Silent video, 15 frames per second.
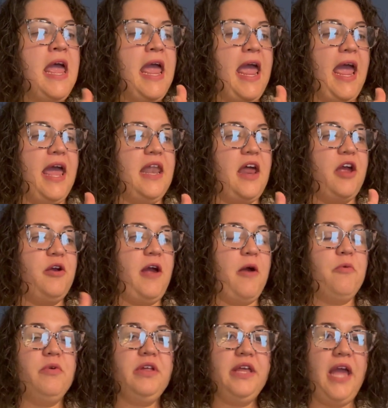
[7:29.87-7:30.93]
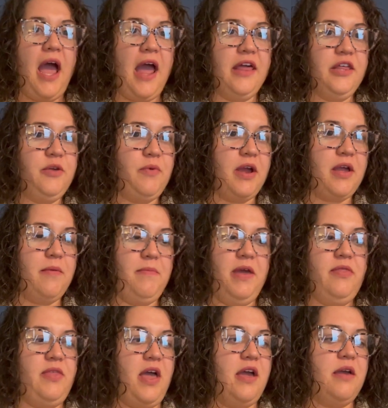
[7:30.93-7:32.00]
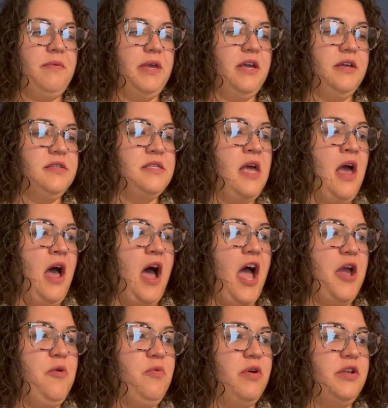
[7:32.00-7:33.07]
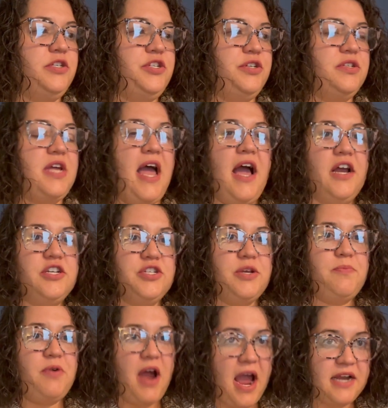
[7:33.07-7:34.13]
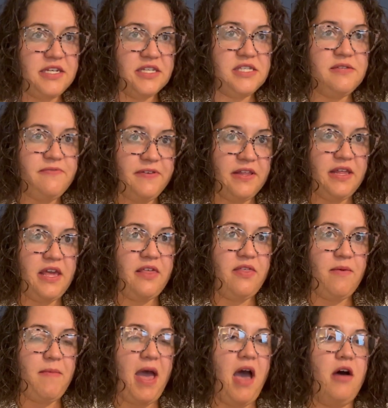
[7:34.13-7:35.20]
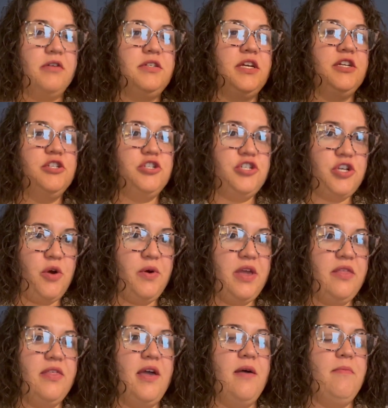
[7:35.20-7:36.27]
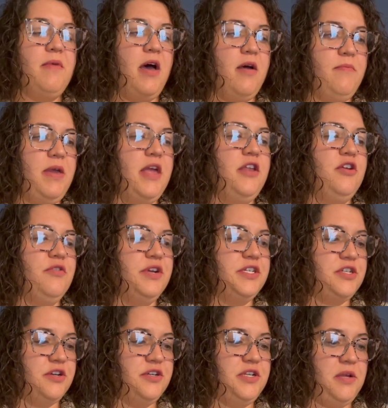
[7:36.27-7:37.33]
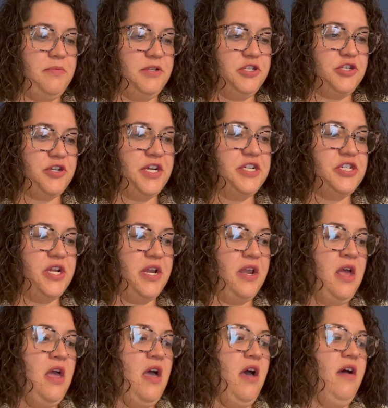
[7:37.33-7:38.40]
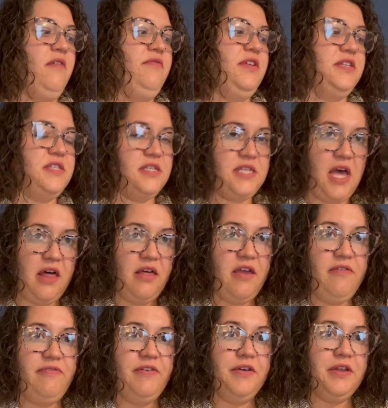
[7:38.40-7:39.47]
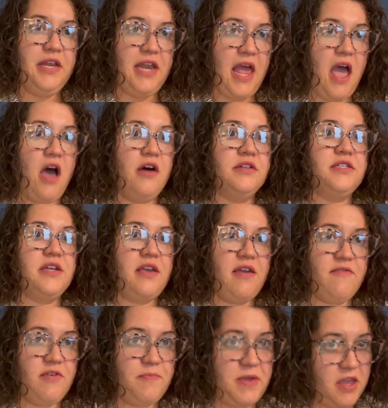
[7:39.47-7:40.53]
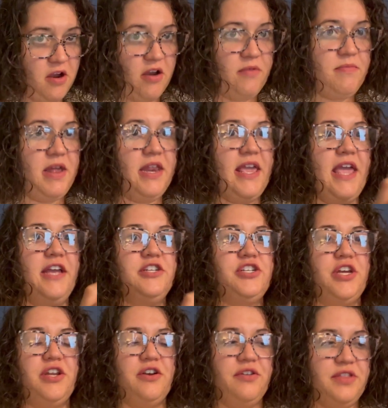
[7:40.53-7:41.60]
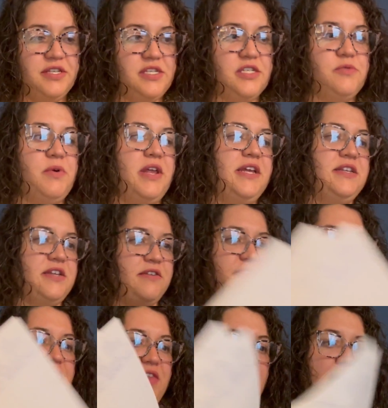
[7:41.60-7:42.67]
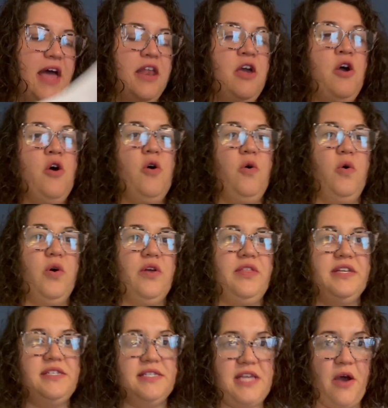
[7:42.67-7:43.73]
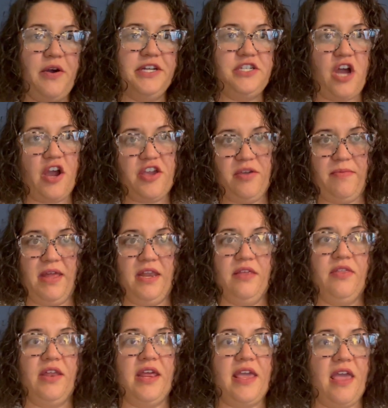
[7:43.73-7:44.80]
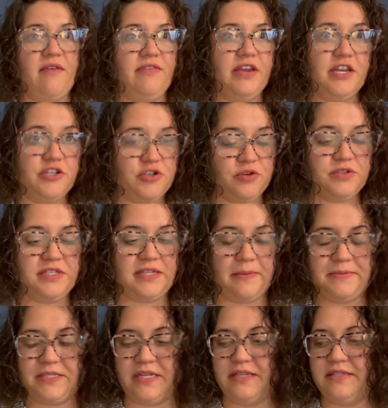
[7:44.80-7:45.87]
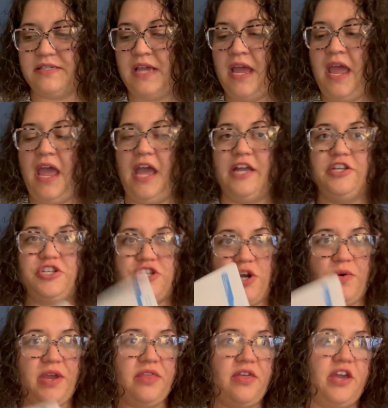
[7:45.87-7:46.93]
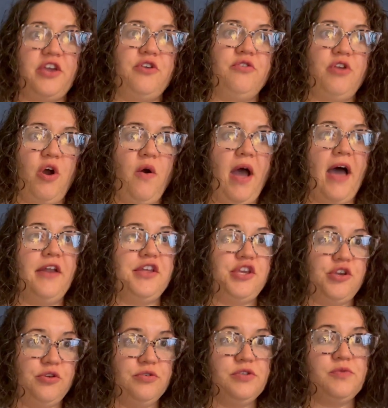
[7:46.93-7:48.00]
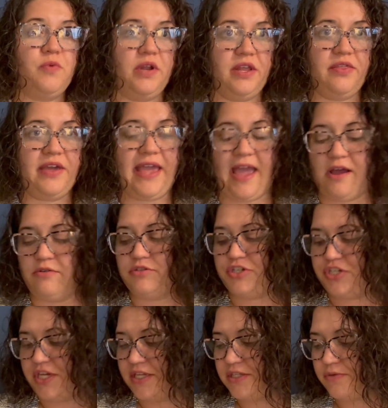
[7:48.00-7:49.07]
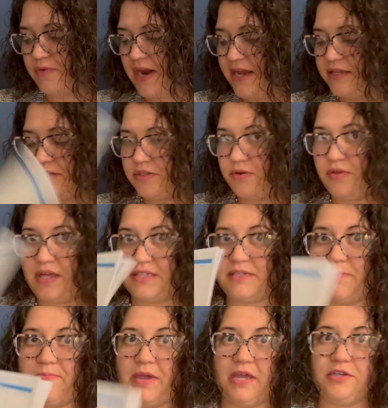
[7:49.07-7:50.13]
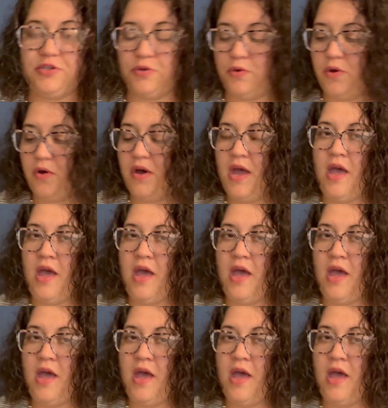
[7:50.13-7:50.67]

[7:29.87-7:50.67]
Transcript: And I really highly recommend that, because I want you to actually practice filling them out and showing them in your return demonstration of, this is how I filled it out to give a PRN medication, or this is what I did for that, or this is how I documented that I gave a controlled substance, and showing that you know how to use one of the count sheets, right? So that's a big tool